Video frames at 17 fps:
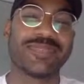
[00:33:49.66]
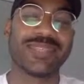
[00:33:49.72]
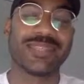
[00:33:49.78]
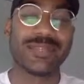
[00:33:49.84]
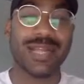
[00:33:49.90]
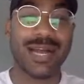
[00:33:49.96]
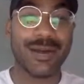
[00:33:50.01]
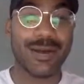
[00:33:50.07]

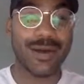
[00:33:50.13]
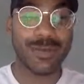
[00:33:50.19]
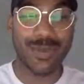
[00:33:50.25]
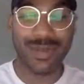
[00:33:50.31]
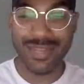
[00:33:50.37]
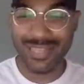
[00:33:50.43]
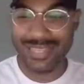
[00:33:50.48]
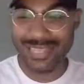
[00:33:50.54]
So now I'm
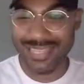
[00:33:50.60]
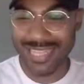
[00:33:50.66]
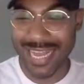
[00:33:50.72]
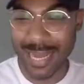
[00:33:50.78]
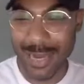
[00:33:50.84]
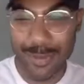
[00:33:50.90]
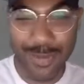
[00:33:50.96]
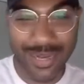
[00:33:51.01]
on
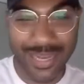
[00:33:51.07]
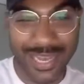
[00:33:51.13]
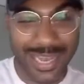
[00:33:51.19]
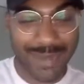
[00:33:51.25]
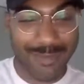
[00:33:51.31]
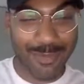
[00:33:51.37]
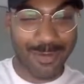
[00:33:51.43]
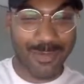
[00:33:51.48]
now I'm on
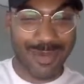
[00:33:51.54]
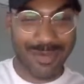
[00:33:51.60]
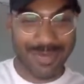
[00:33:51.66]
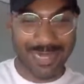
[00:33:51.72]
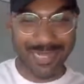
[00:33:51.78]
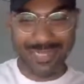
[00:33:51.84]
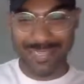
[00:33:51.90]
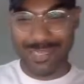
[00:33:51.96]
camera by
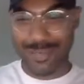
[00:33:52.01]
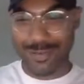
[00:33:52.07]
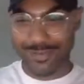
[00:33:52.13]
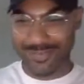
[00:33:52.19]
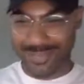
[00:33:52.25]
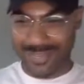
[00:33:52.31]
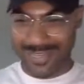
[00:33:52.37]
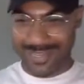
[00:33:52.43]

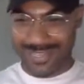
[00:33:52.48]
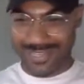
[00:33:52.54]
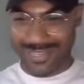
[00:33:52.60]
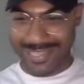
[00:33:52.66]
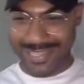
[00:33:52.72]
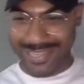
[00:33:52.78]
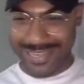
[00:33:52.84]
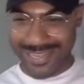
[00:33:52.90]
myself
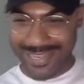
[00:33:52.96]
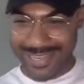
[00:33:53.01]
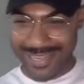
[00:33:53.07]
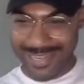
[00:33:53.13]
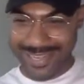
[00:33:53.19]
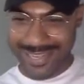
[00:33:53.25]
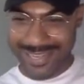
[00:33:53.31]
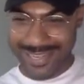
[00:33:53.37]
and uh,